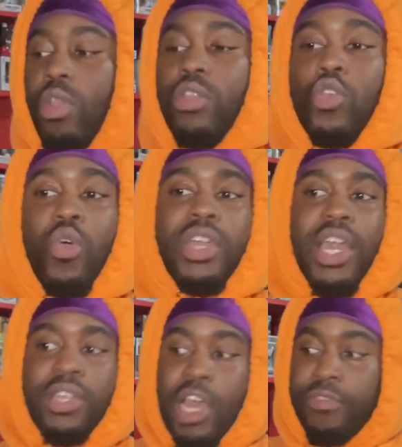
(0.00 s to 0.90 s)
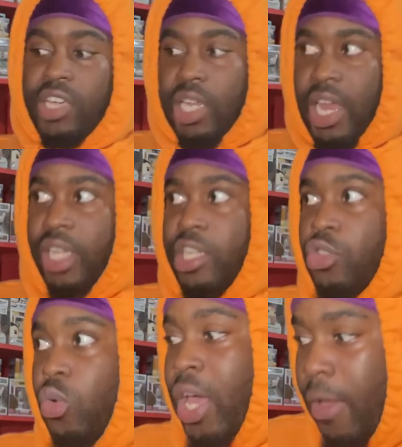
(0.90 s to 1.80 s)
You will definitely get light leaks
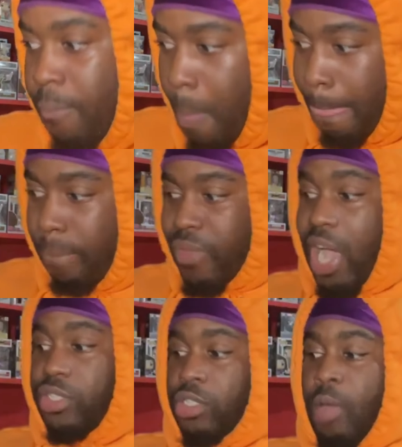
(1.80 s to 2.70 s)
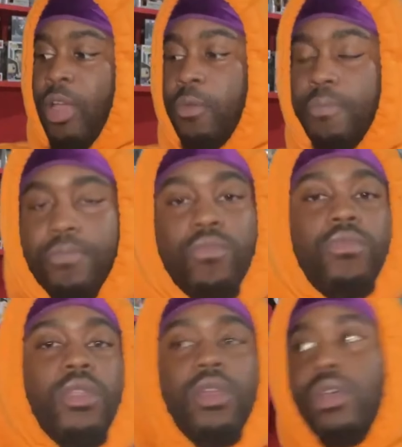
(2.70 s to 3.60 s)
through that. Isis, come here.
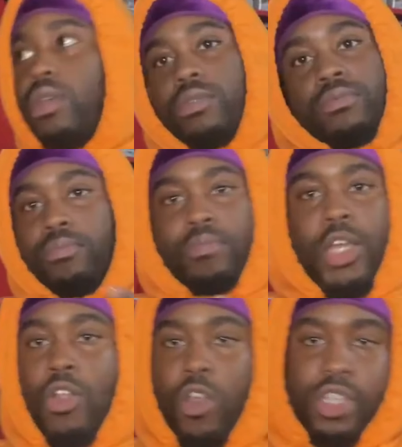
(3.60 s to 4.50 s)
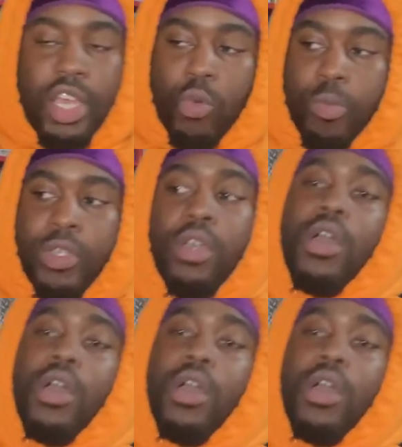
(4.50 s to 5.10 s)
My dog's not here with me.